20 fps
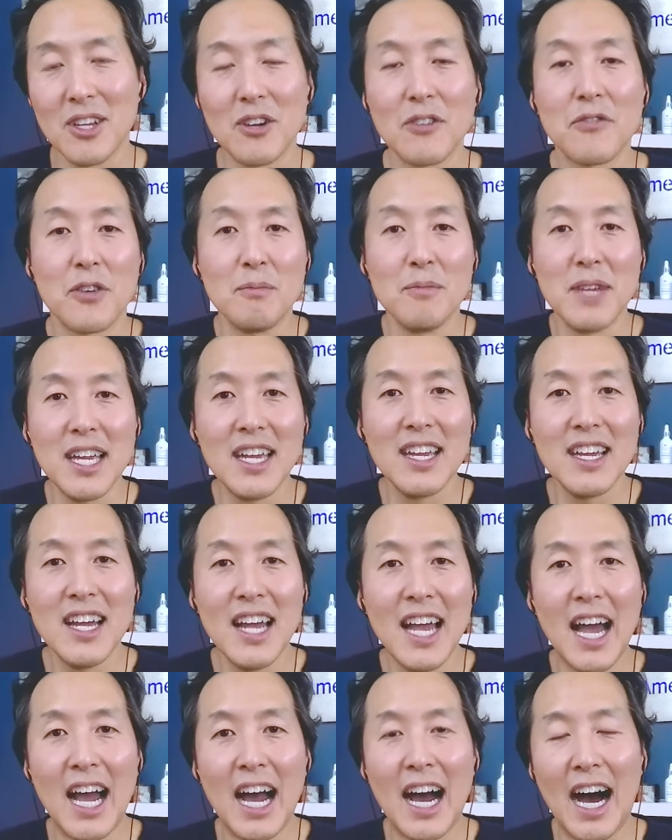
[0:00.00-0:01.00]
You know, for
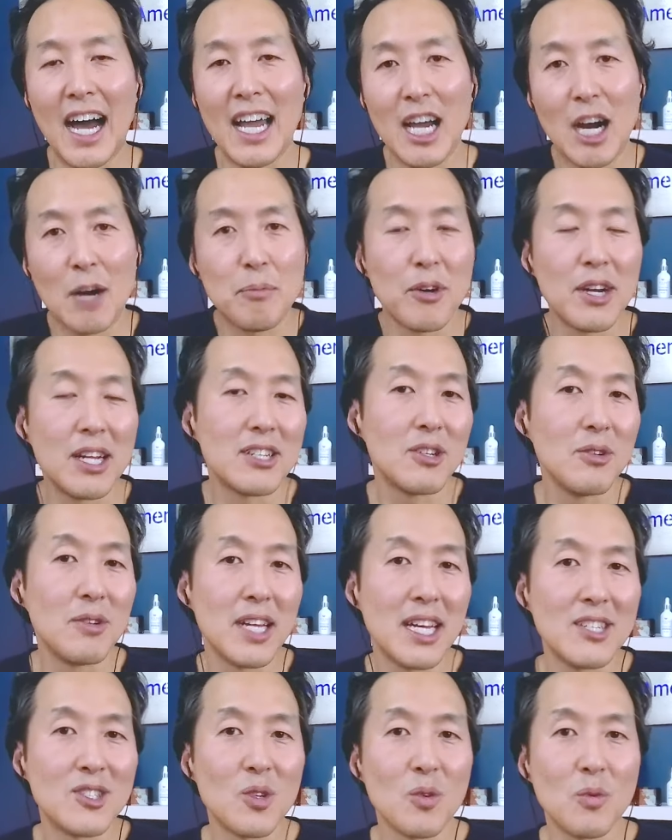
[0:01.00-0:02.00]
me, I operate two
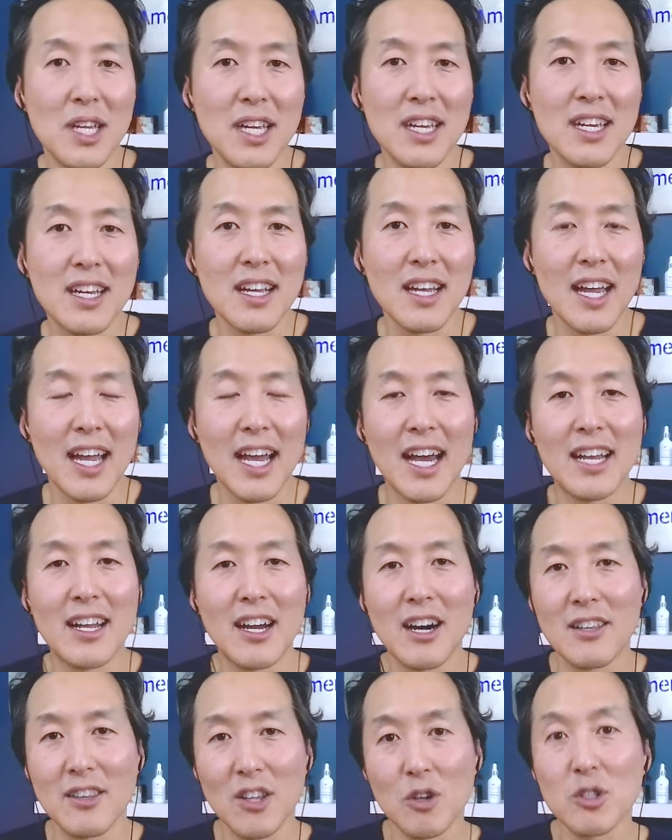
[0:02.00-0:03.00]
days a week. And
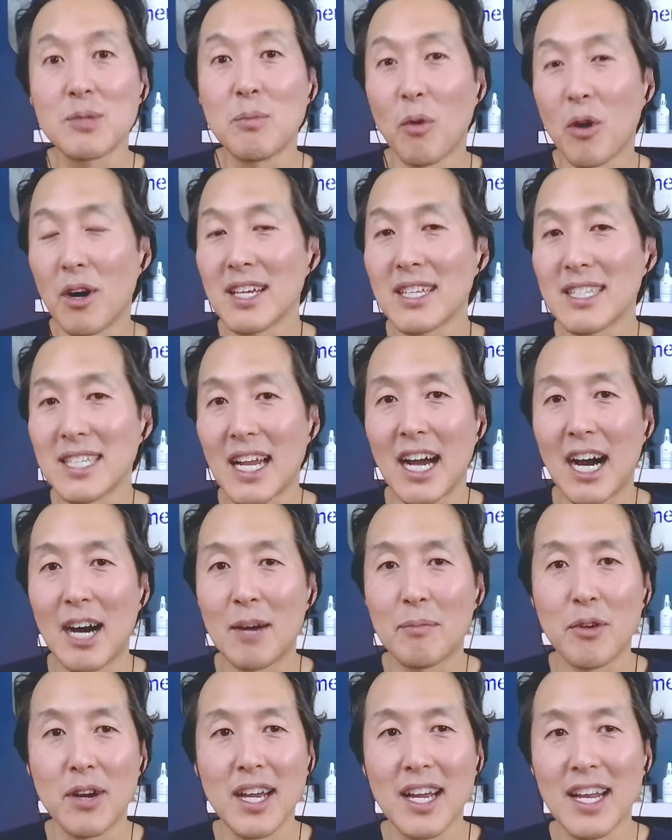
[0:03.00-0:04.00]
on those mornings that I
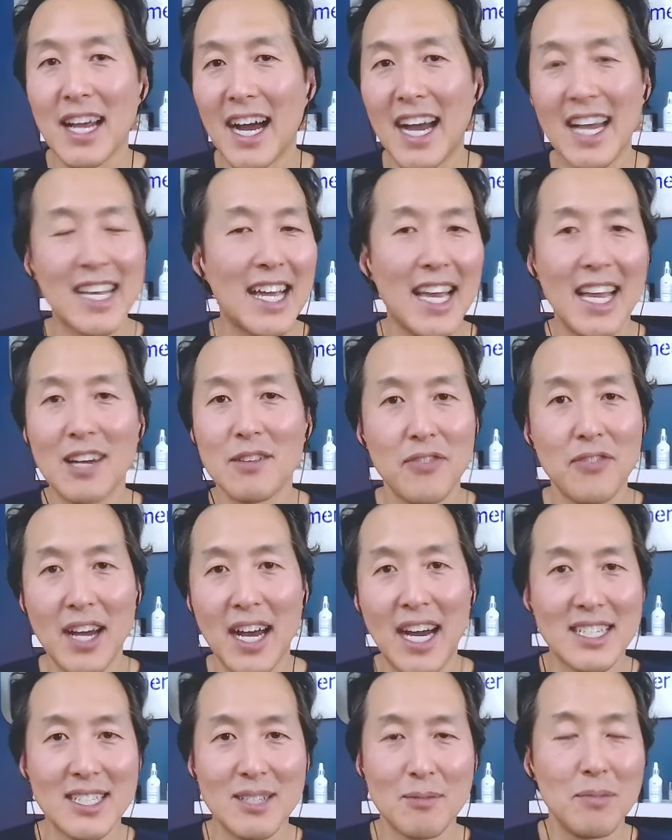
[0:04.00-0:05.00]
operate, I can't
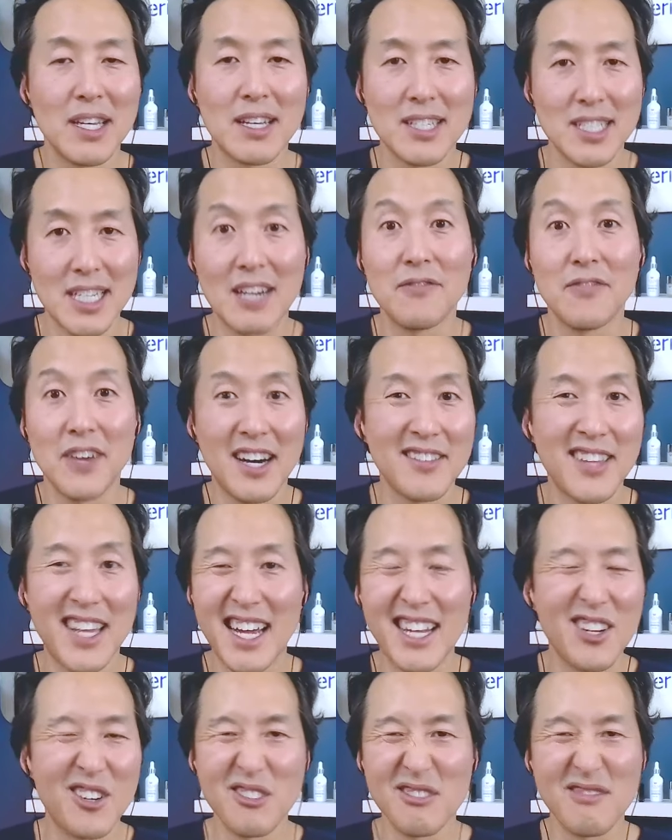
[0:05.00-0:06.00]
fast because I found
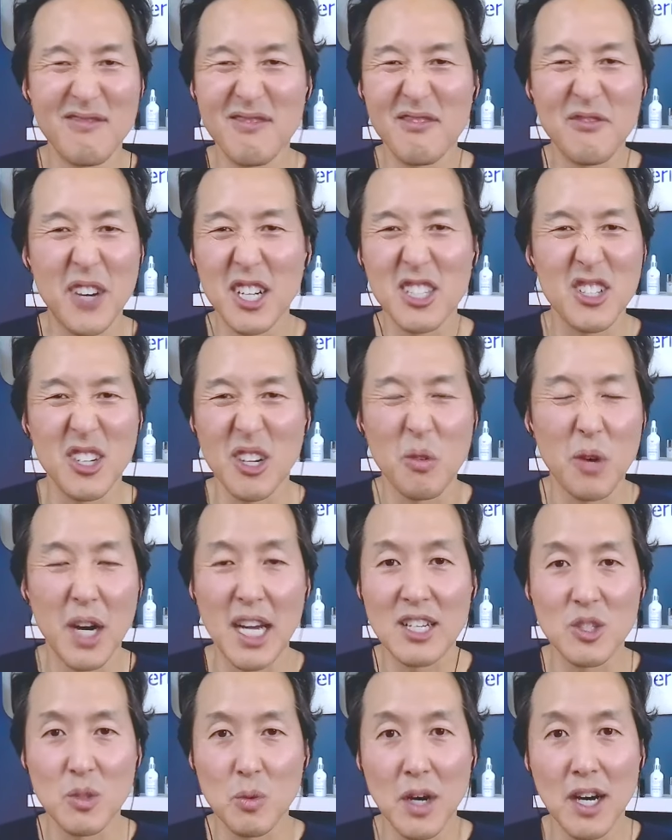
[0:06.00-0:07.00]
that I don't function
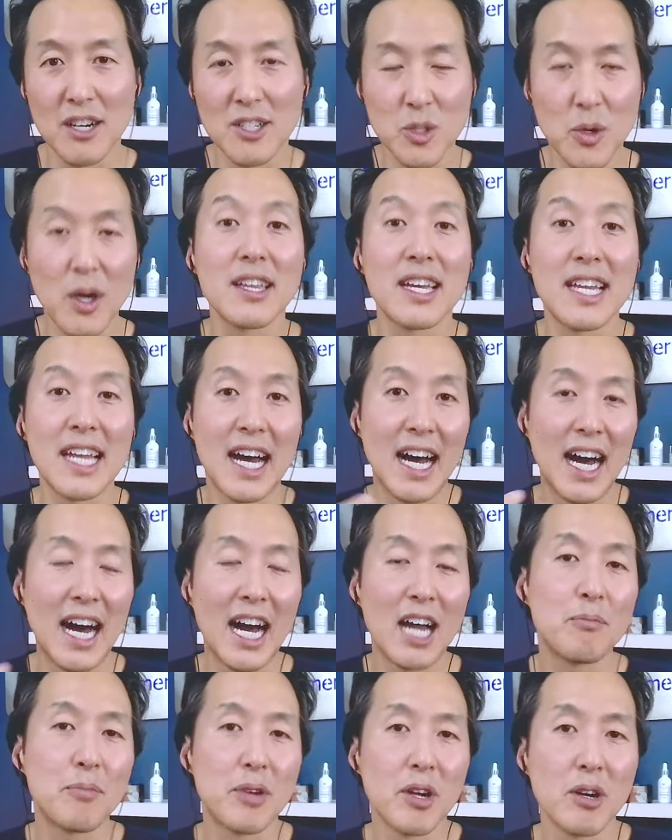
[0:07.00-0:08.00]
quite as well. So I'll eat a
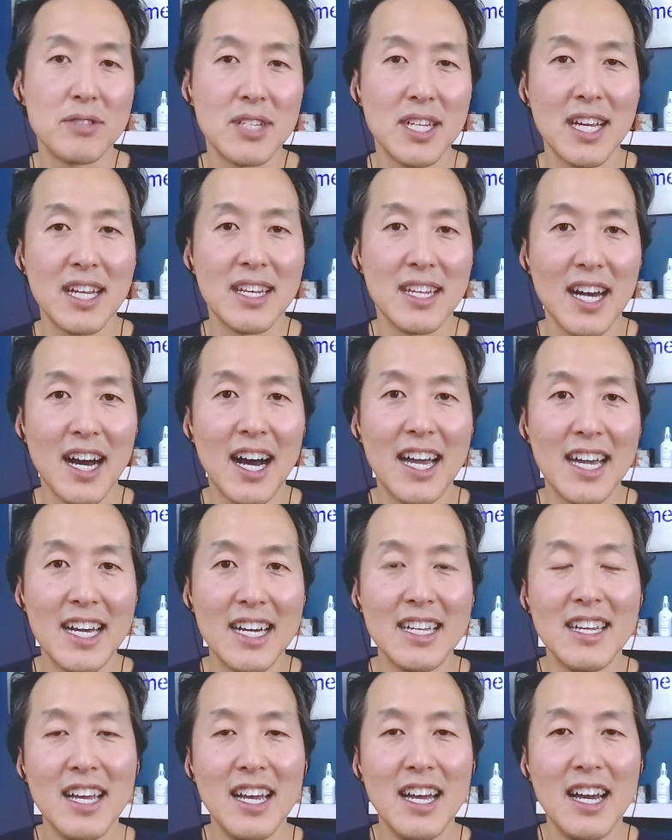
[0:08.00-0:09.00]
high protein
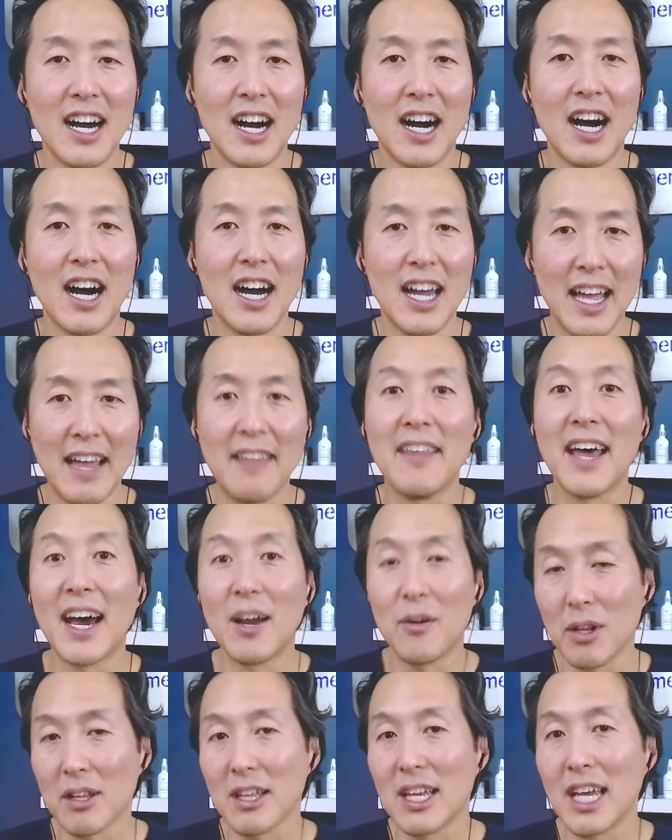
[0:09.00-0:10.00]
diet. Uh, and
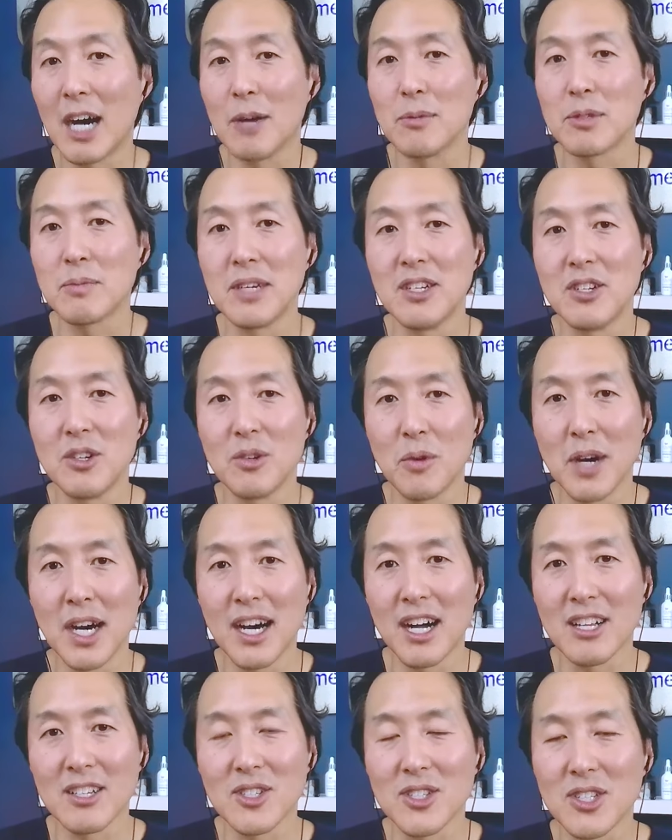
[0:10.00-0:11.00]
that really helps me do
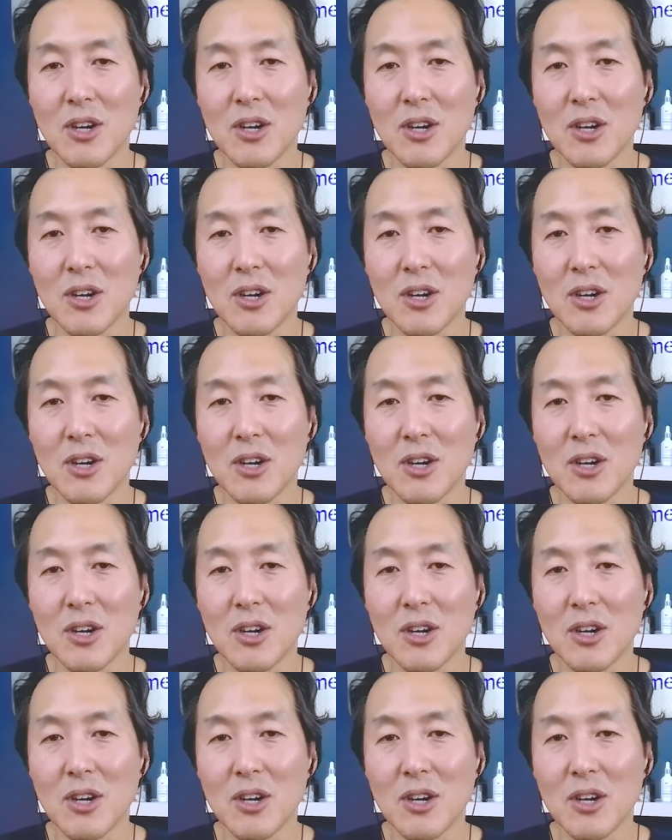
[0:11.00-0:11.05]
well.